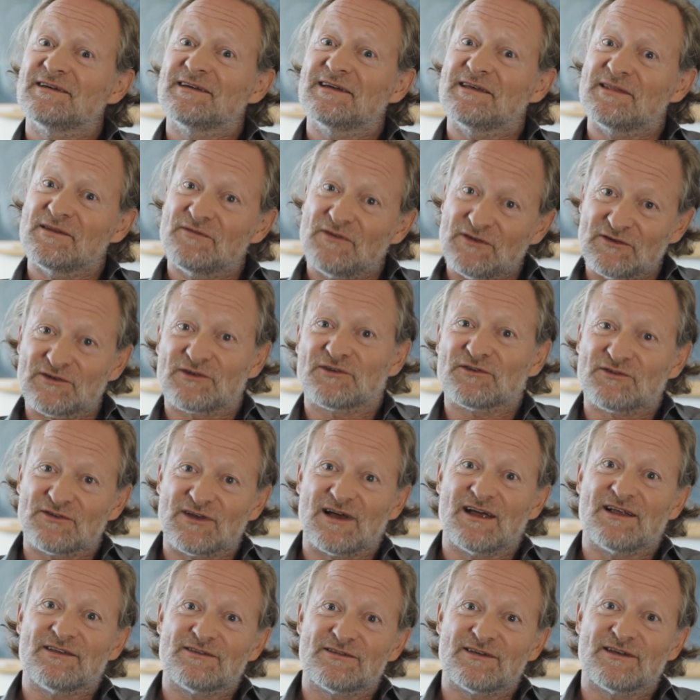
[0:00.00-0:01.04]
in the physical
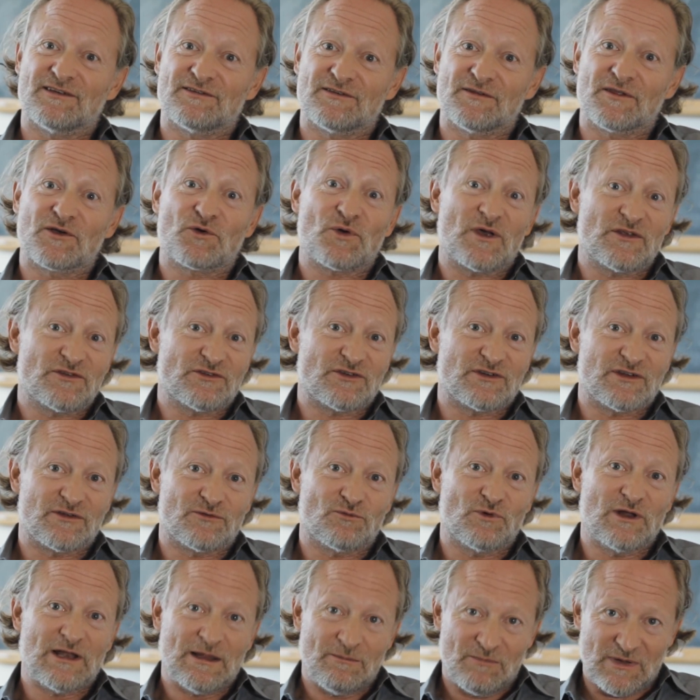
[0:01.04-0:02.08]
sciences, and the question is,
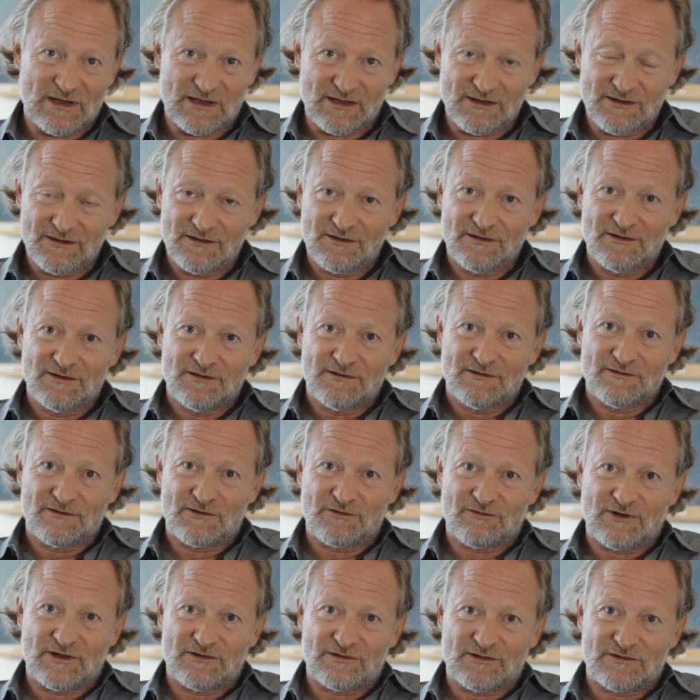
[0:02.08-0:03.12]
will it be
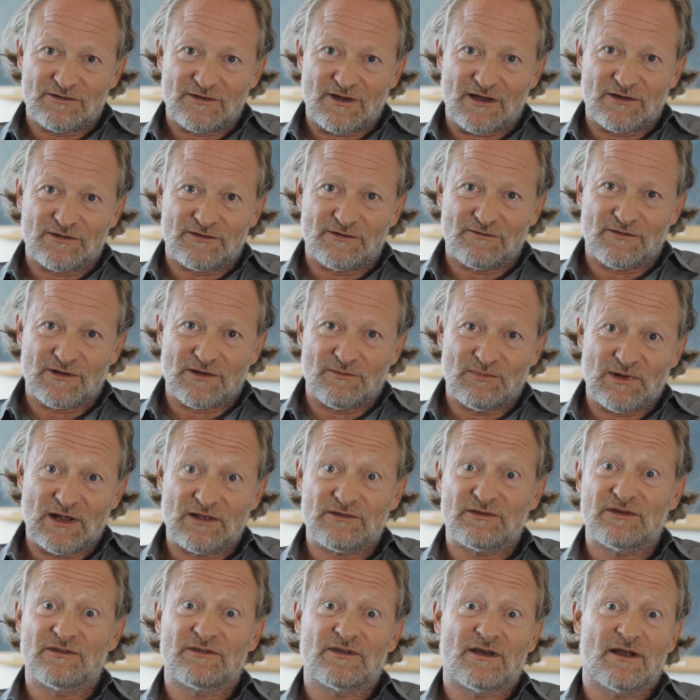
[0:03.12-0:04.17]
the great success of the
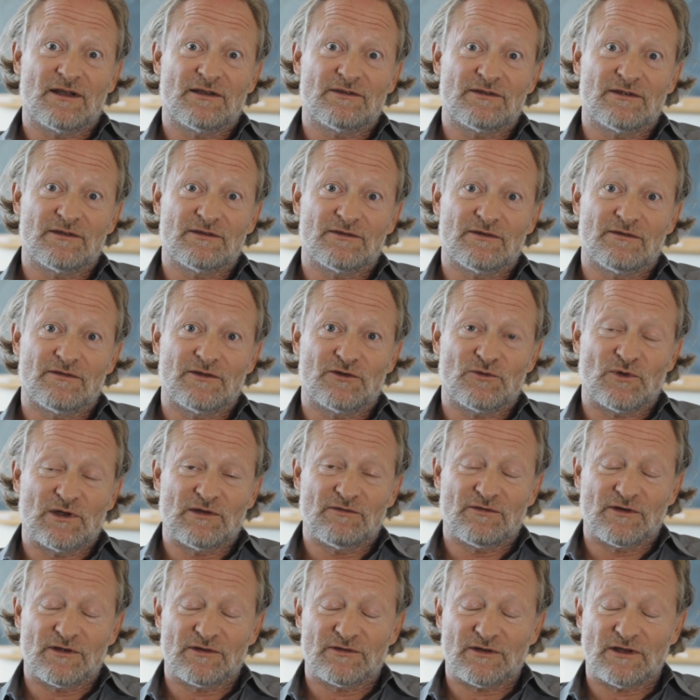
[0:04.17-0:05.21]
complexity sciences of the
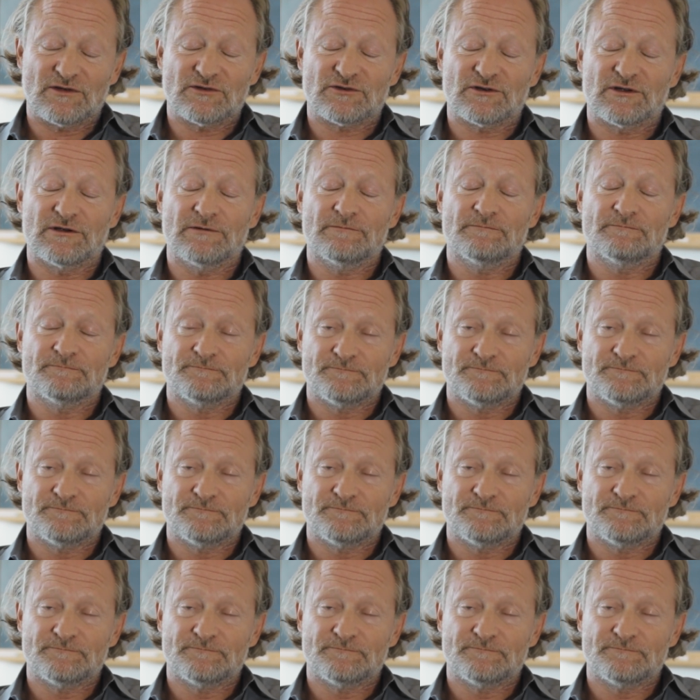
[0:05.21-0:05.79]
twenty-first century.